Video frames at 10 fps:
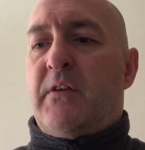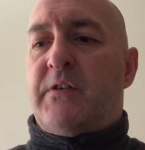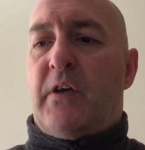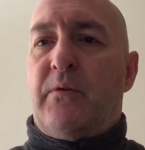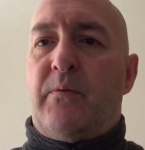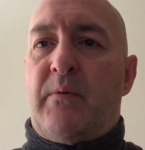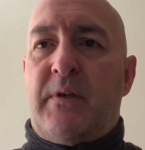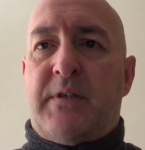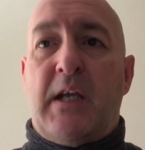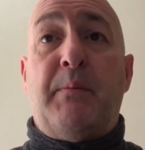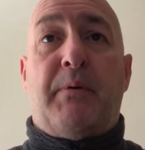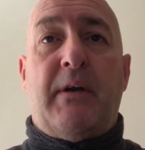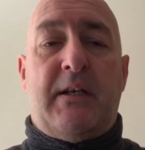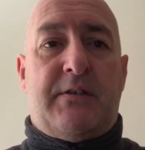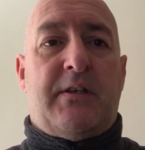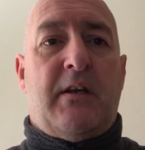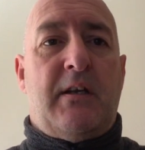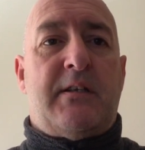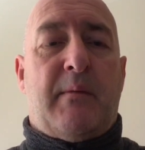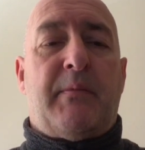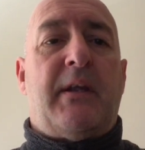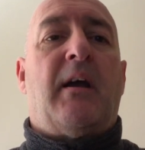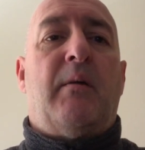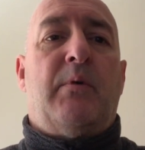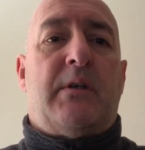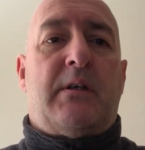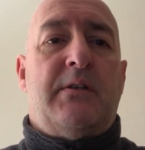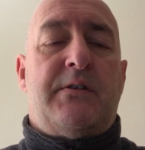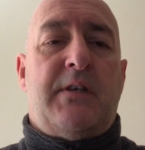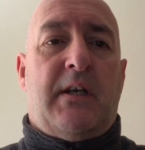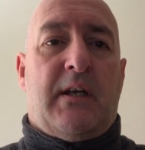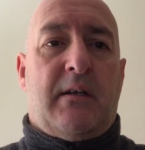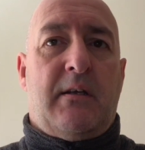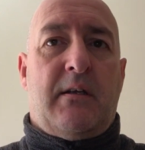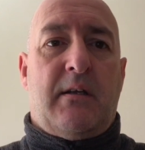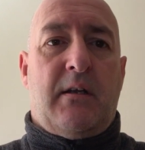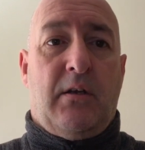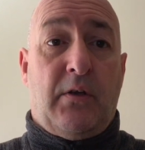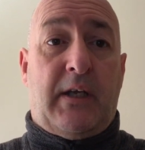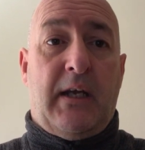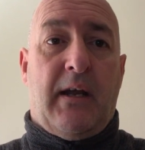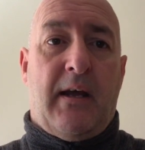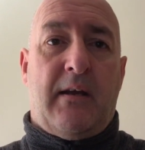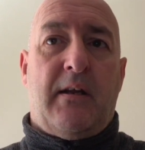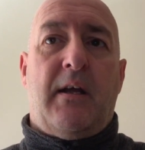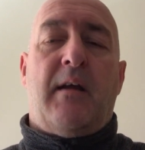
So tapering is certainly something I would consider looking at,